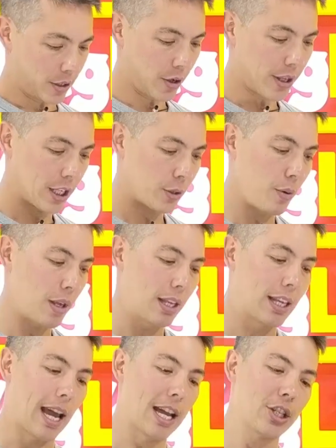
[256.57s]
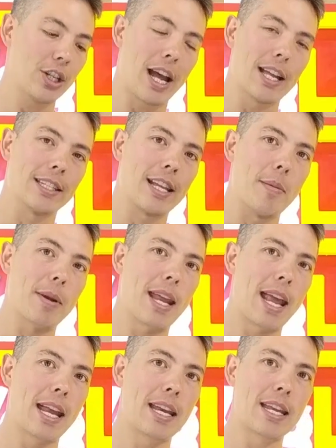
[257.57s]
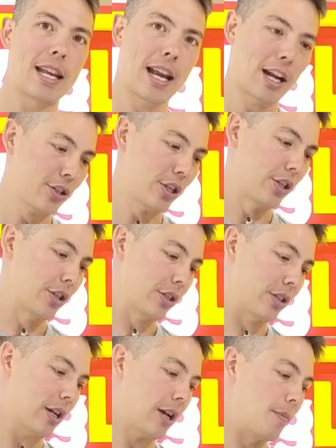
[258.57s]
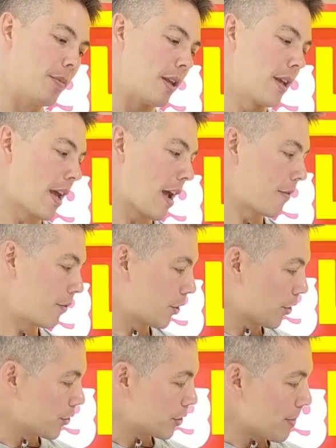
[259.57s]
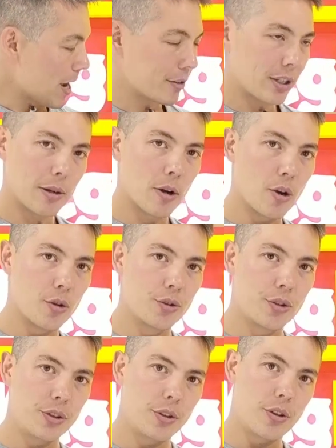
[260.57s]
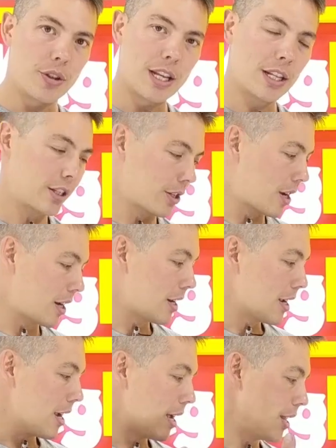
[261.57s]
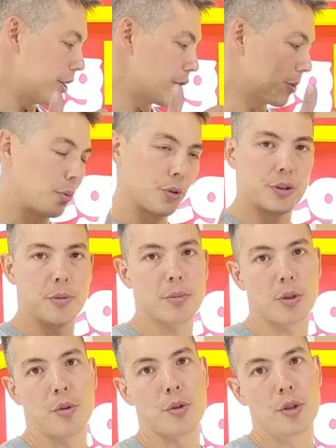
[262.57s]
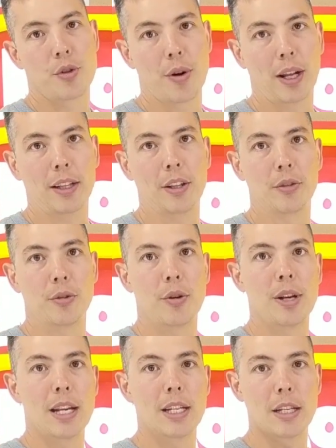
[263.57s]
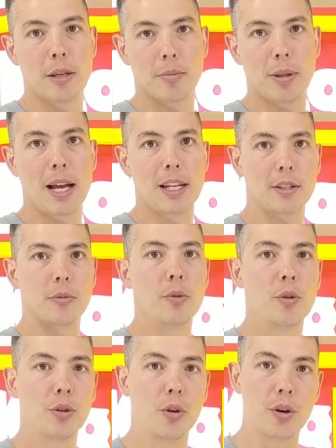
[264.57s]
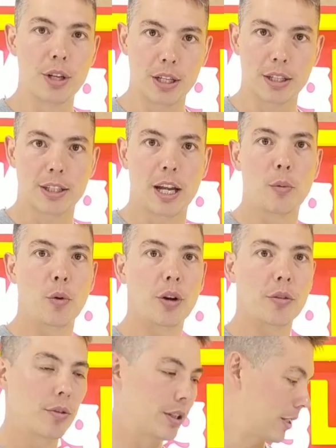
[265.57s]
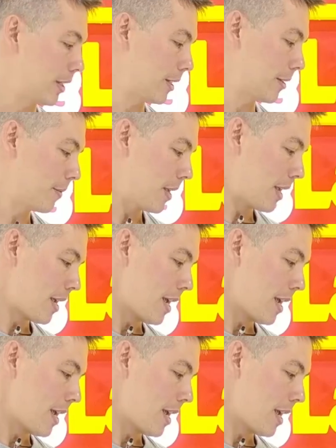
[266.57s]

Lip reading: So that's where the gauge guards come in handy. You can actually just have those mounting holes on the inside and then just put some screws directly through it into your plaster wall or into your stud work, for instance.